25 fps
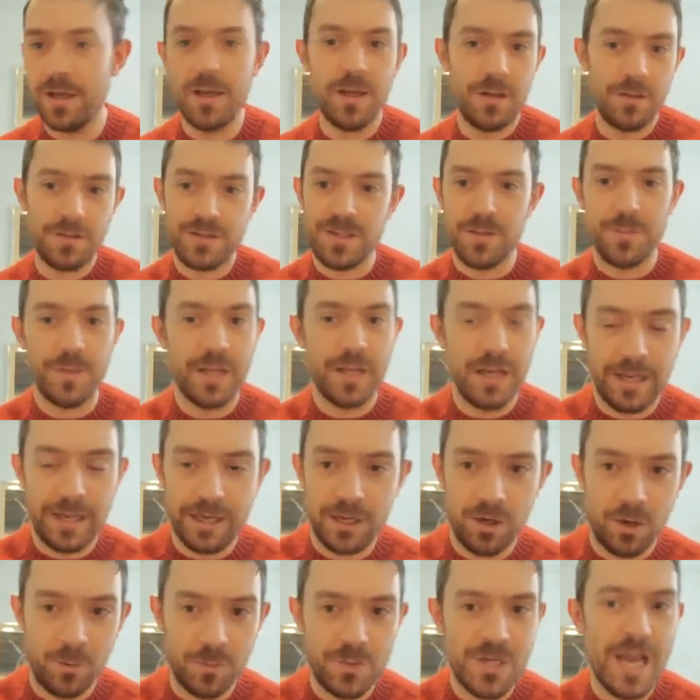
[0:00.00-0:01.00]
something like
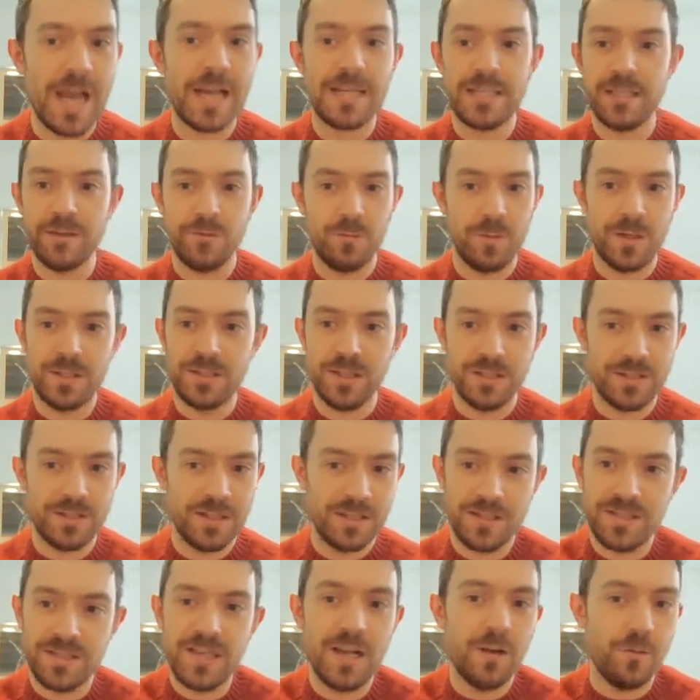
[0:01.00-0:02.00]
an objective, which is
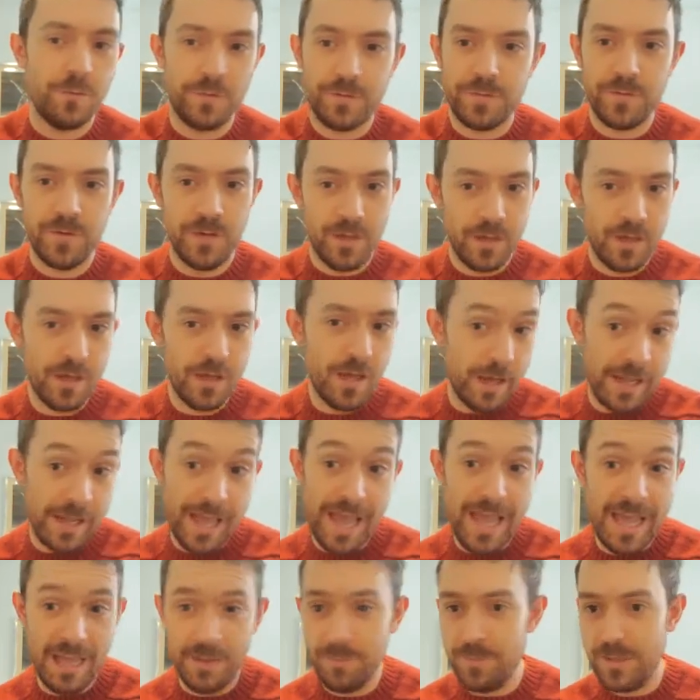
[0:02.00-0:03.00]
itself a
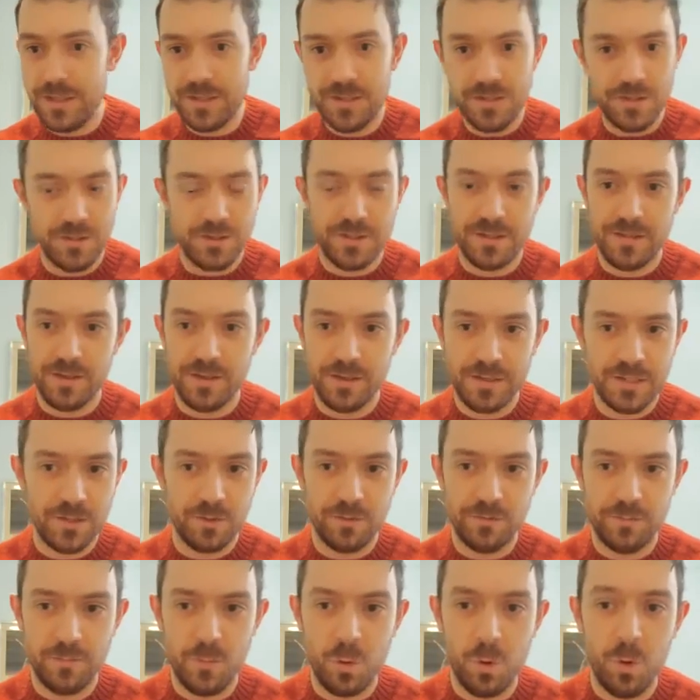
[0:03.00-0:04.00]
game. It's just a
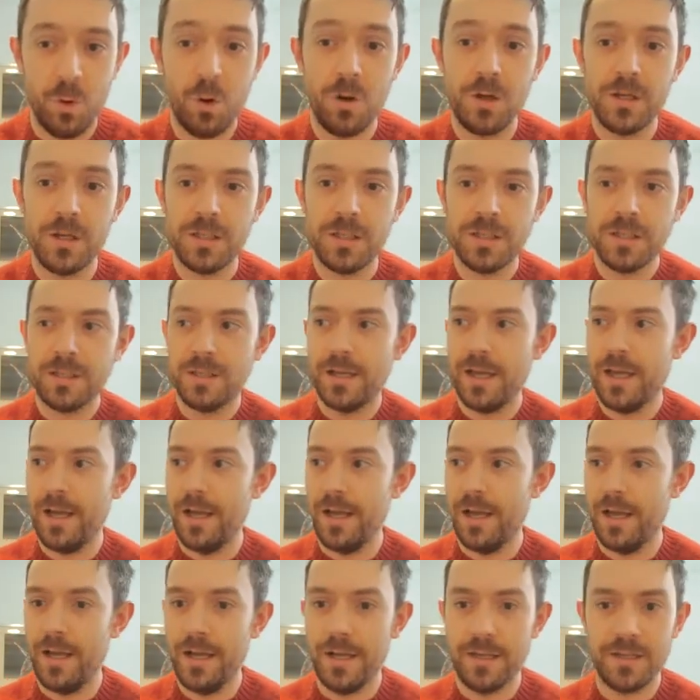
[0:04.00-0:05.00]
sort of more
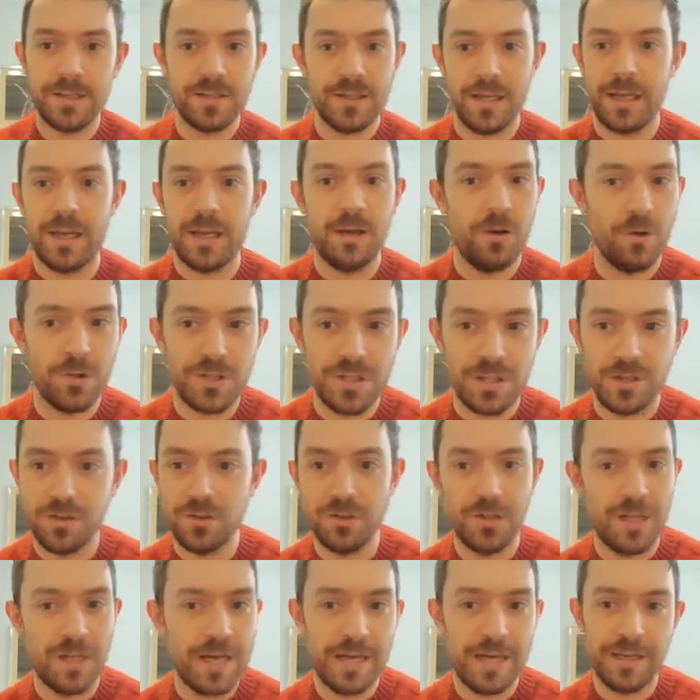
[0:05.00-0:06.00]

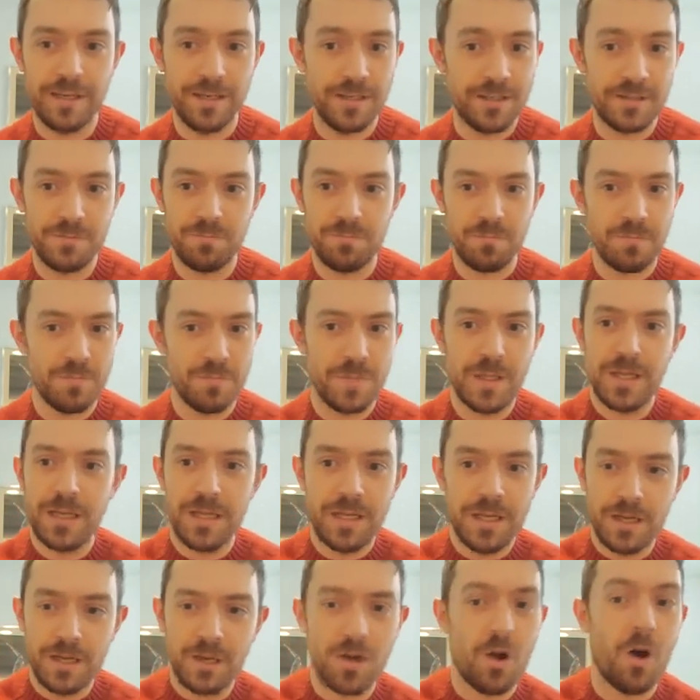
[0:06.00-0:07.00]
psychological and
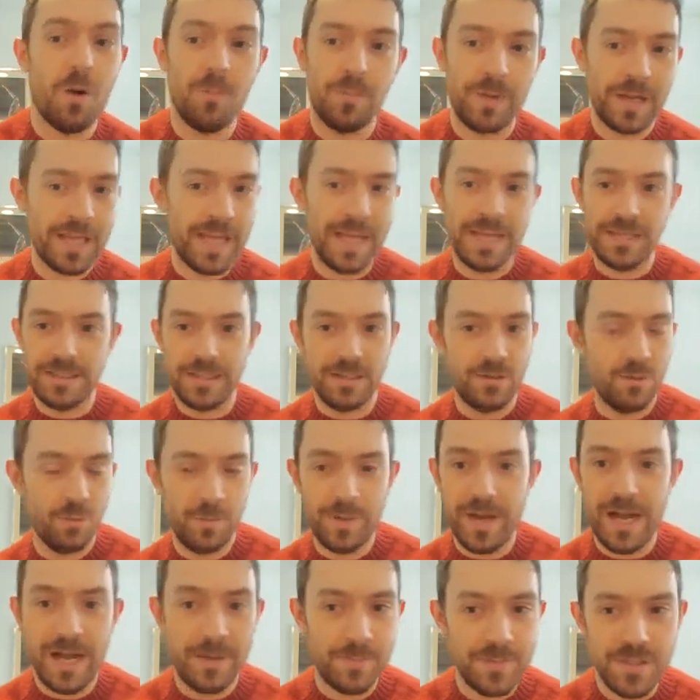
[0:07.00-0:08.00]
complicated, or
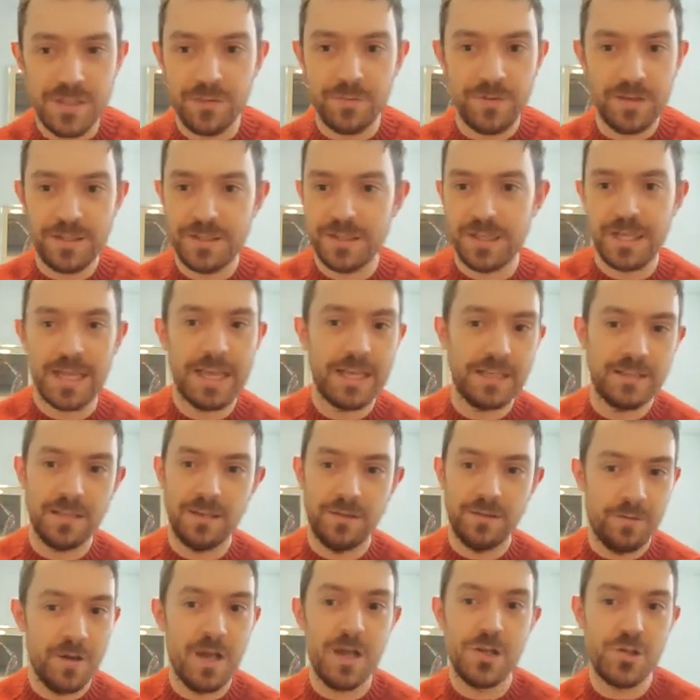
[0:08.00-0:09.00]
perhaps
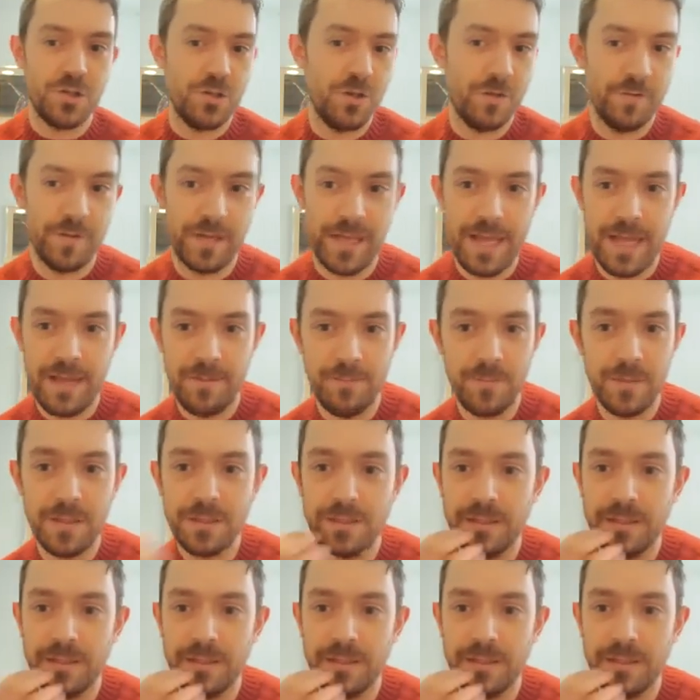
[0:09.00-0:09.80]
sophisticated version of a game.